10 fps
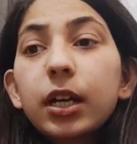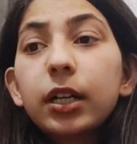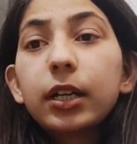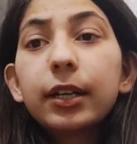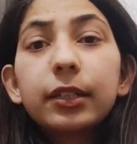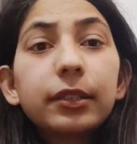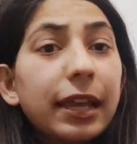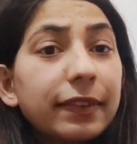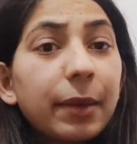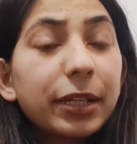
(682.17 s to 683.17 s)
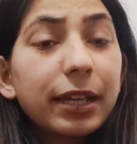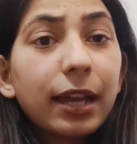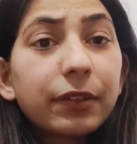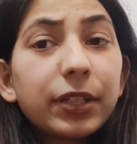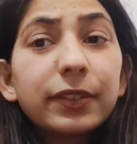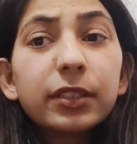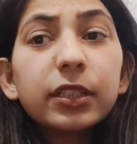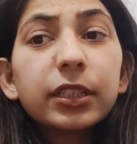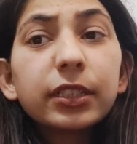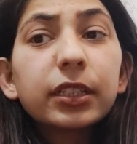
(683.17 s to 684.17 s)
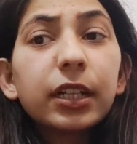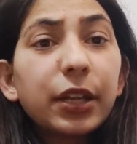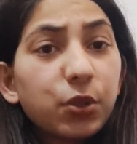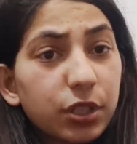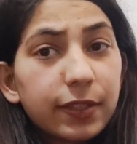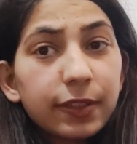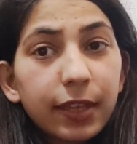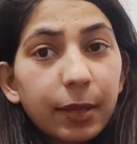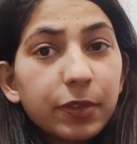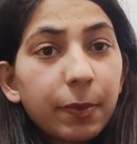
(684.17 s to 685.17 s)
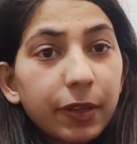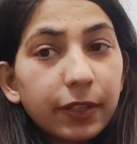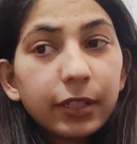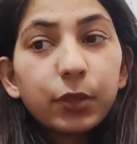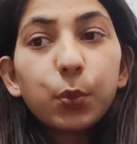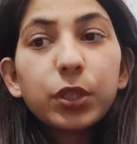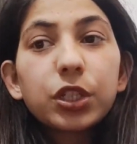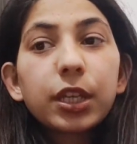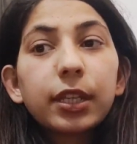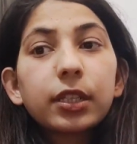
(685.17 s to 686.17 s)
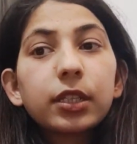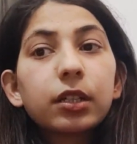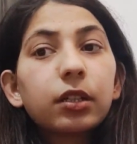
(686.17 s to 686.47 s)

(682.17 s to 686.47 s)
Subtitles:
Enzymatic activity, certain endogenous enzymes are present which can